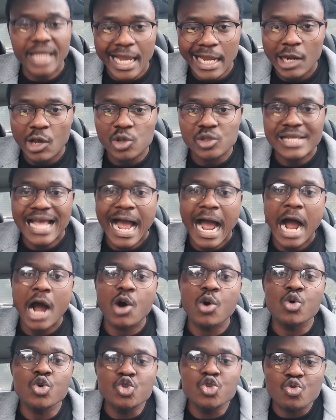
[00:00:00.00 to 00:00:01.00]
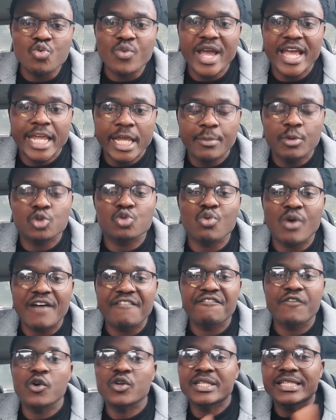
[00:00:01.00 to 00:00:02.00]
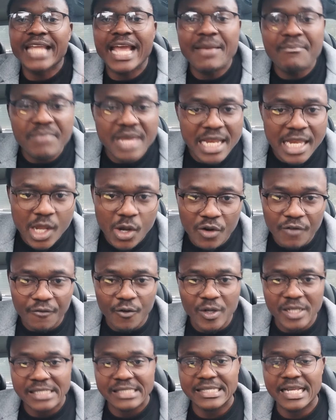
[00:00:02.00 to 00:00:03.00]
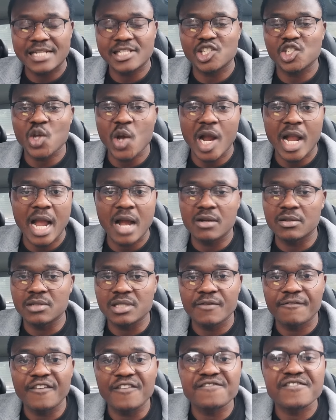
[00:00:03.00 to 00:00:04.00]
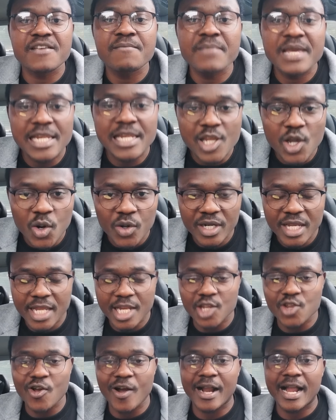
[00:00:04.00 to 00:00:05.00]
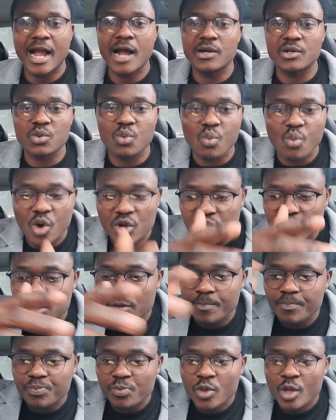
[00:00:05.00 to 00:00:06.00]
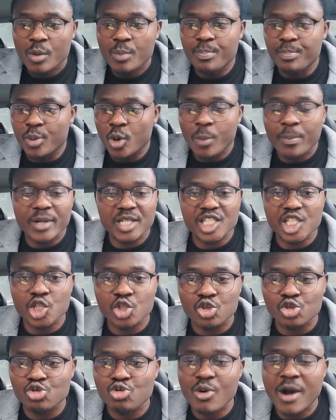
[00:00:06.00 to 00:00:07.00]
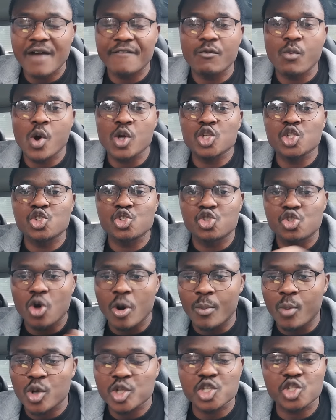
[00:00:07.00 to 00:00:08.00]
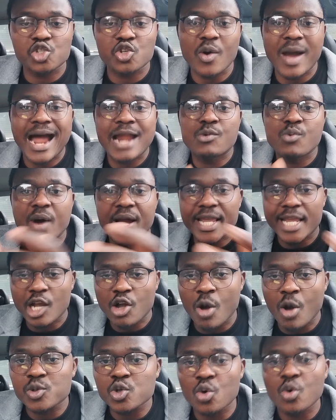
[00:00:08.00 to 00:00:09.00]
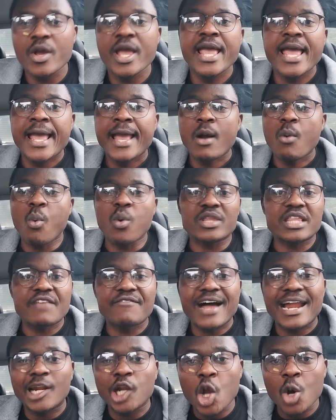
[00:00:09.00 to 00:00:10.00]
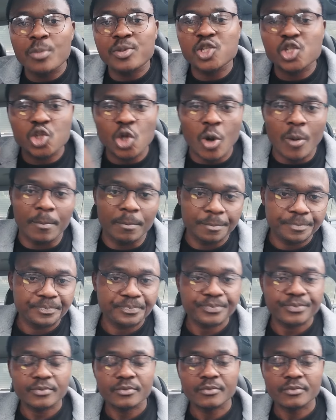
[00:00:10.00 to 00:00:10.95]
Tell us how you were able to afford 10 million, for instance, in your account, 15 million in your account. What property do you have? What job? What is your annual income? So whatever lump sum